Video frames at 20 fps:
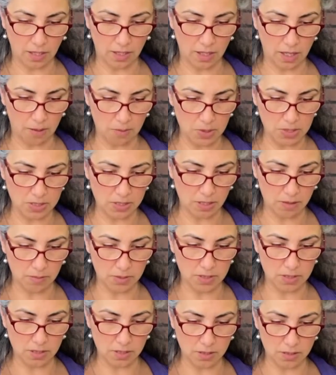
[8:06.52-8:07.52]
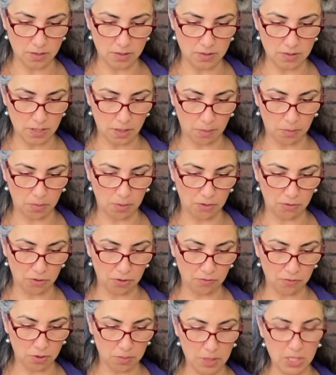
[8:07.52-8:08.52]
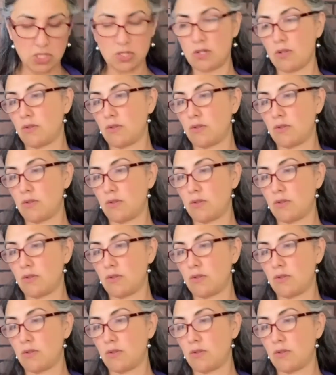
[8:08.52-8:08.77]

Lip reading: MSM. It's a supplement for inflammation.